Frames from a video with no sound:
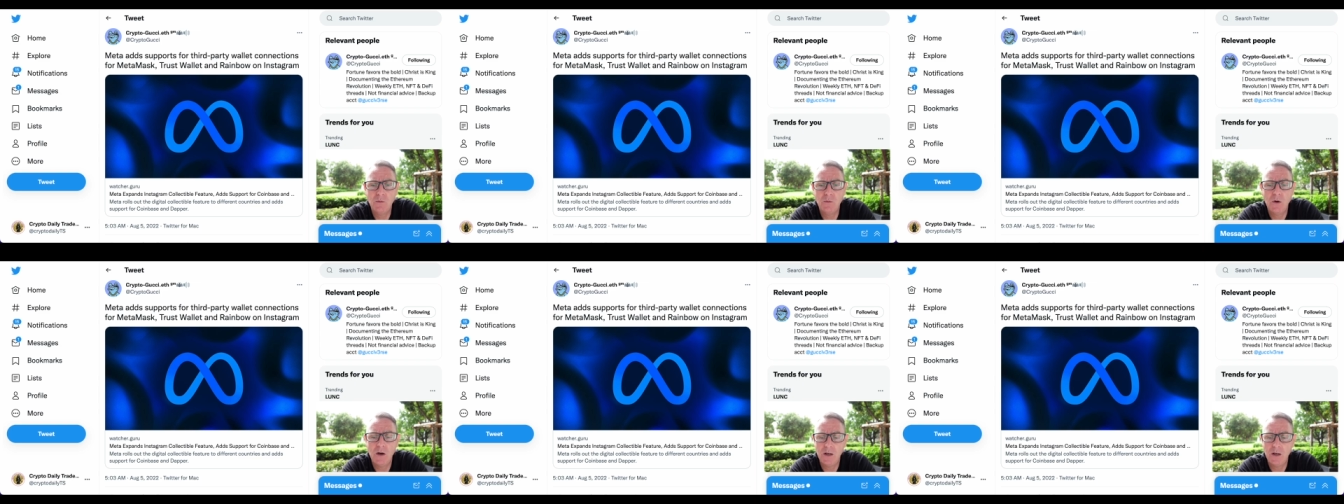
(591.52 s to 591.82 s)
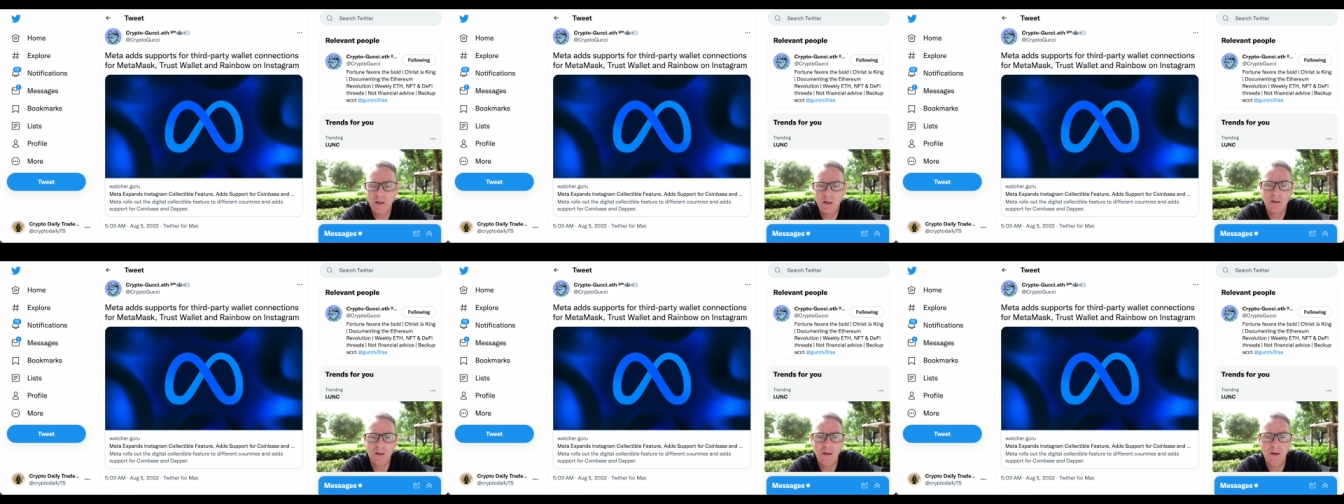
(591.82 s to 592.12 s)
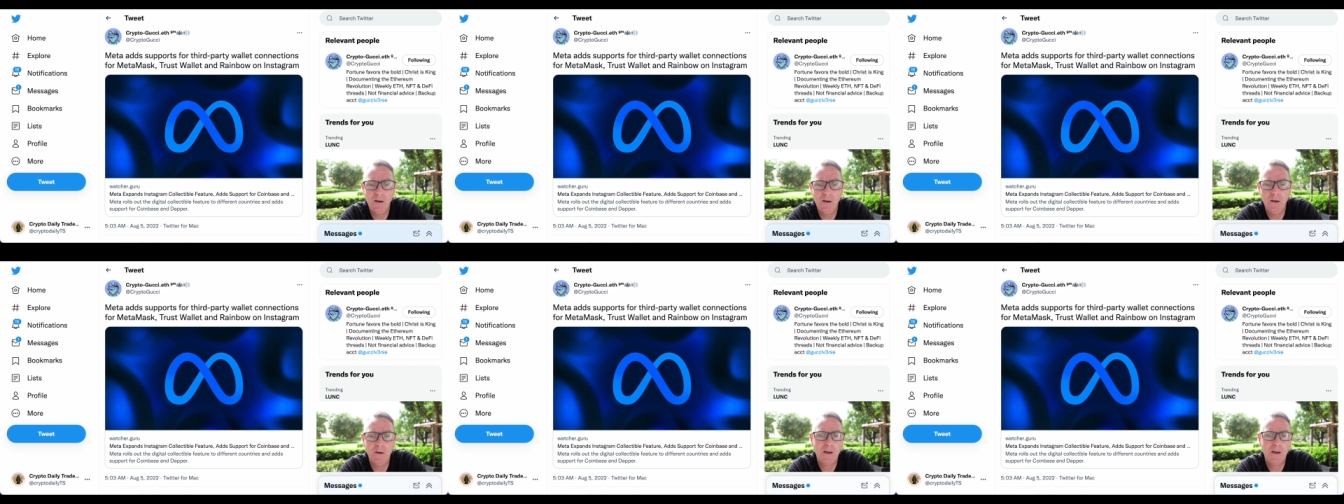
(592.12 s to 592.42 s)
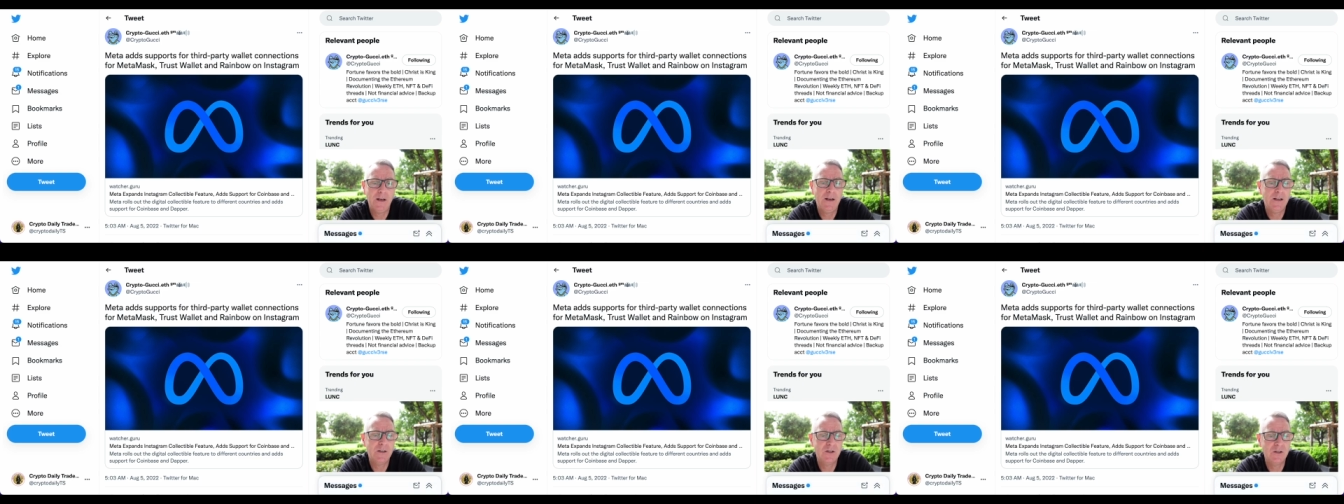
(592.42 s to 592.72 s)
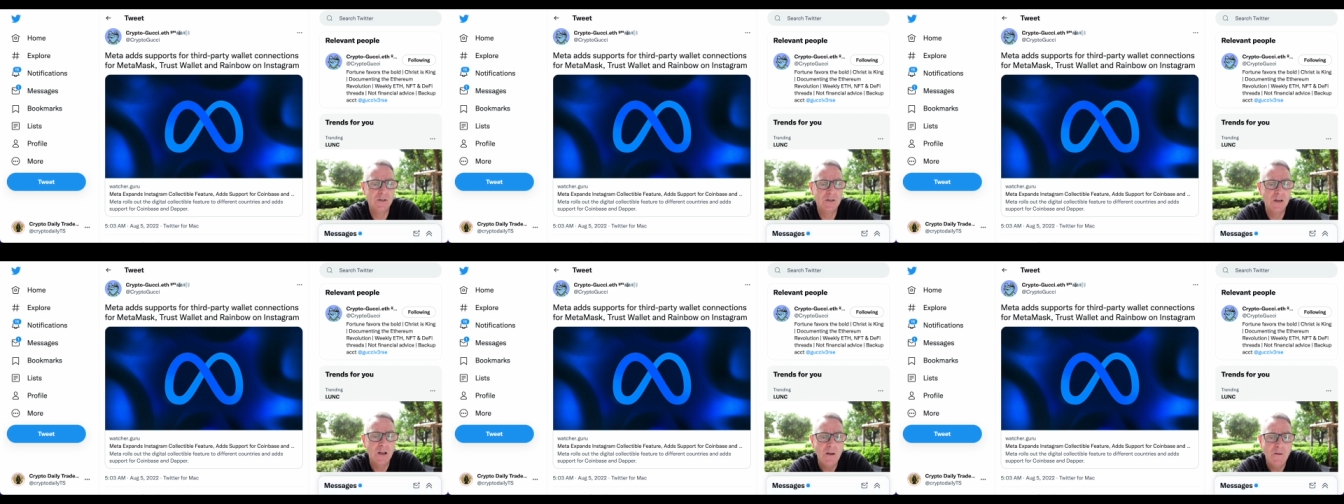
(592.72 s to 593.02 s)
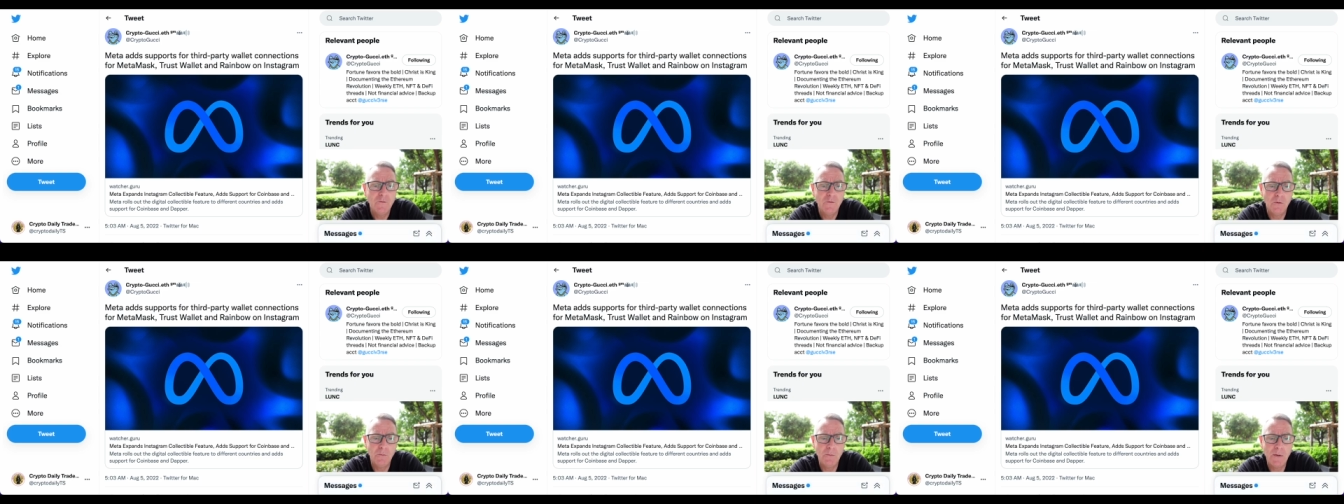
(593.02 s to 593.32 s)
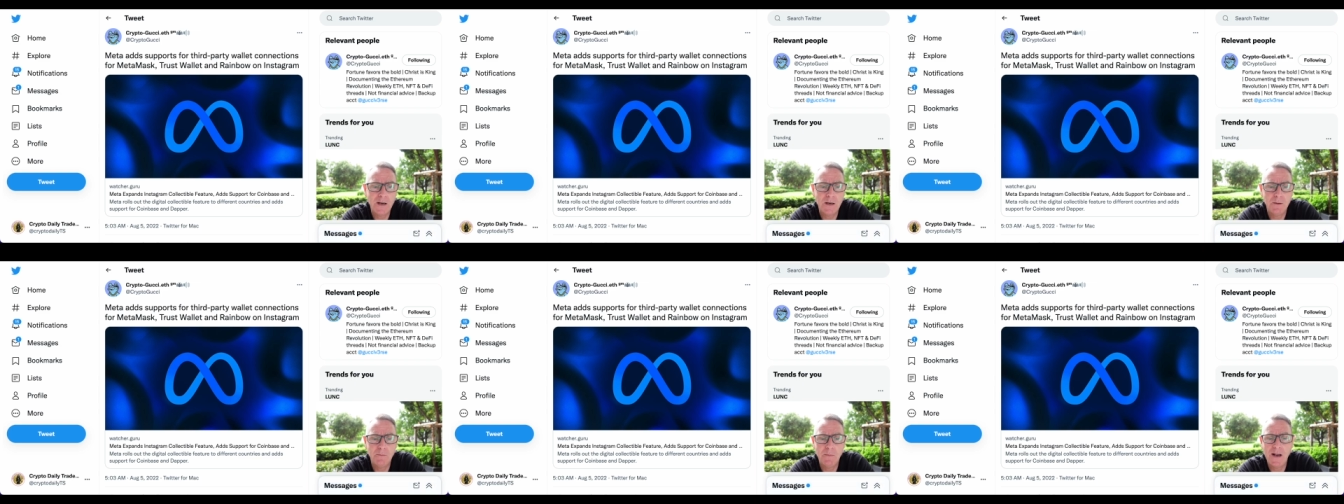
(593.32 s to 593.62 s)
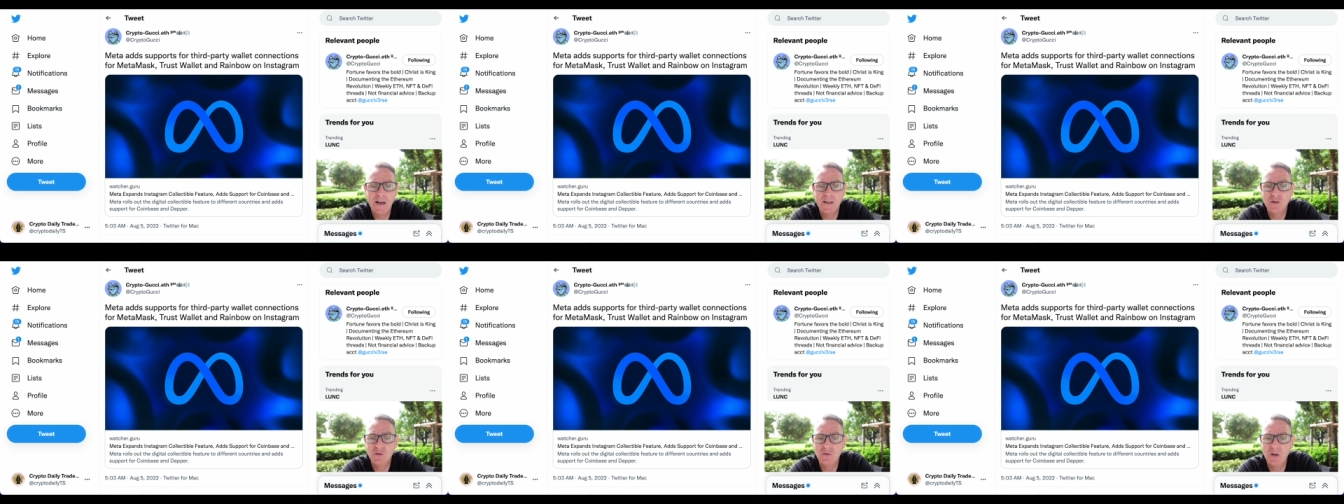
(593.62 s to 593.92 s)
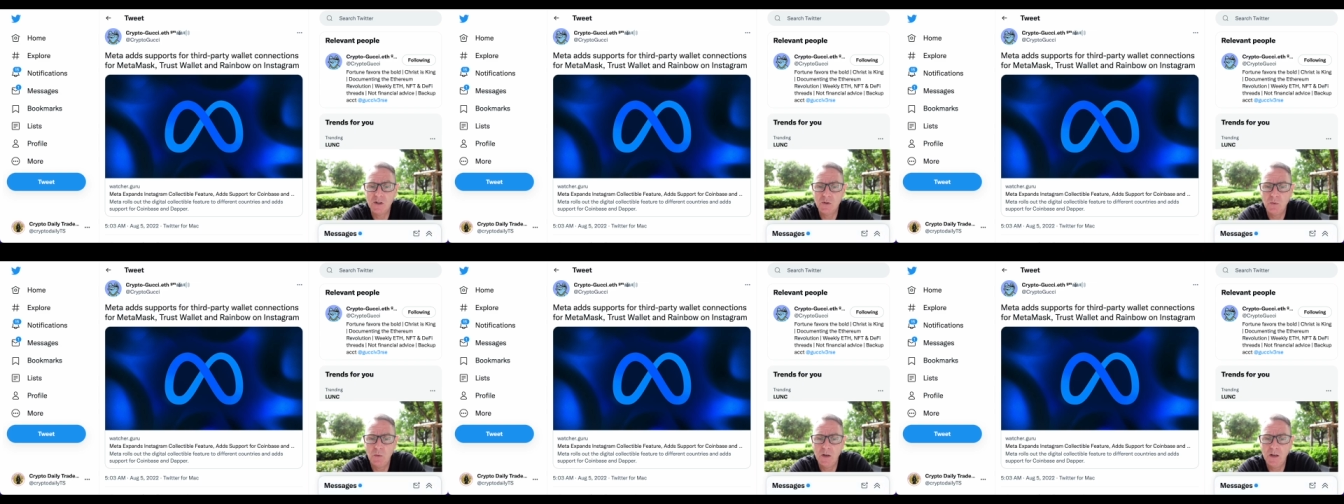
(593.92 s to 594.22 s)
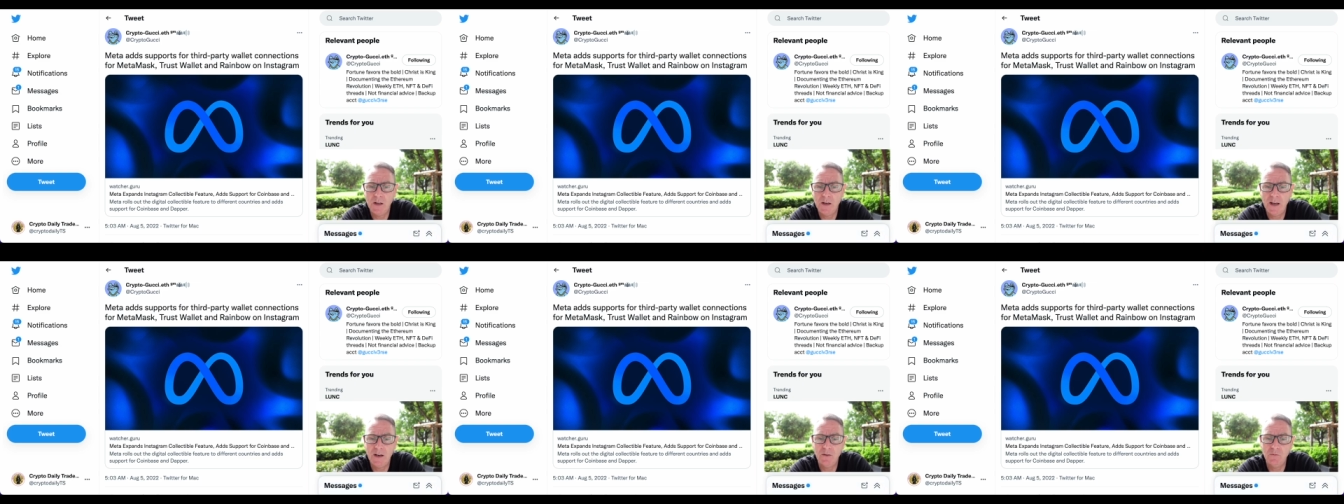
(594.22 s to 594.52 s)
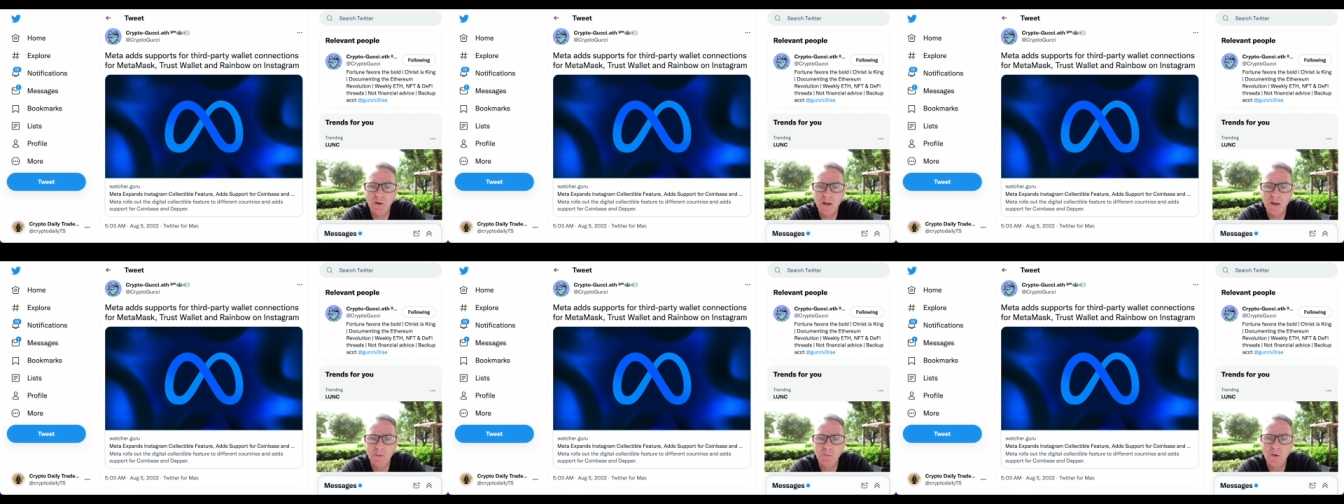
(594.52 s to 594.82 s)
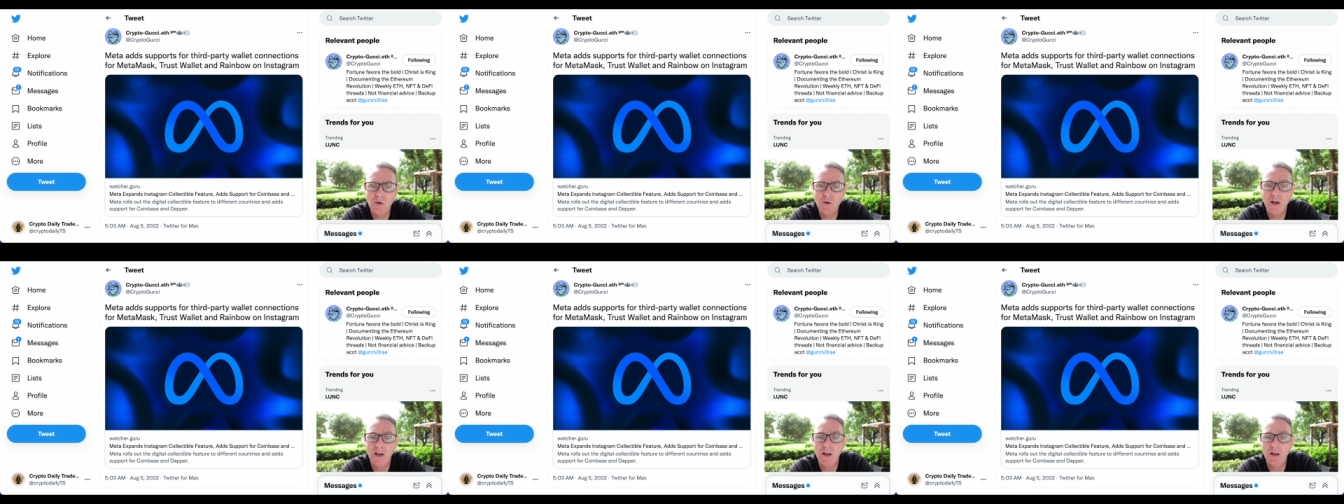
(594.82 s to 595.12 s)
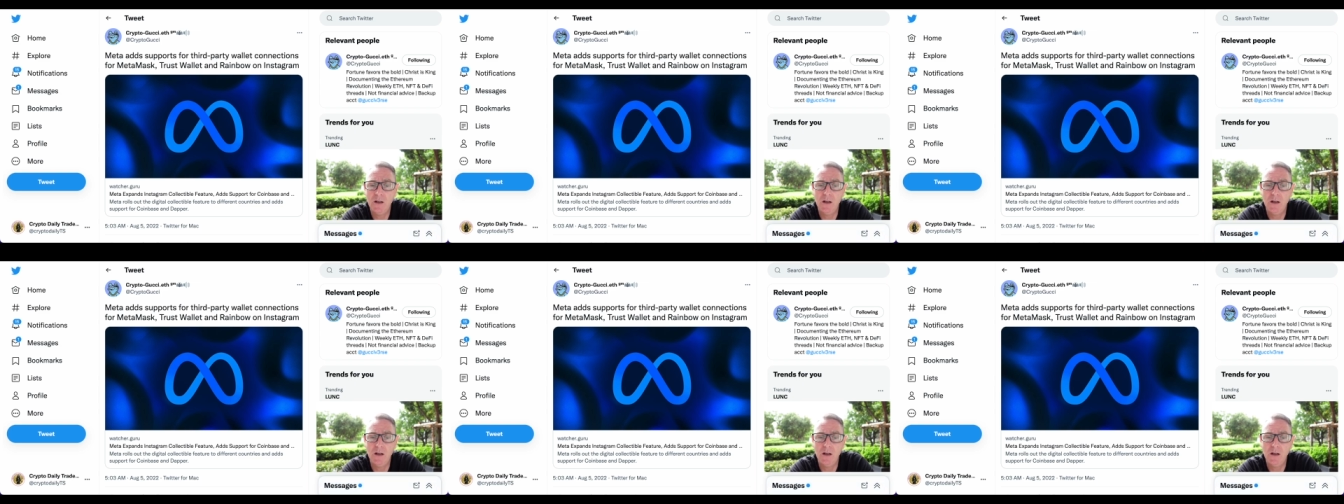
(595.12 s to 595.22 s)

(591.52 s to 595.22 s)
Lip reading: wallet connections for MetaMask, Trust Wallet, and Rainbow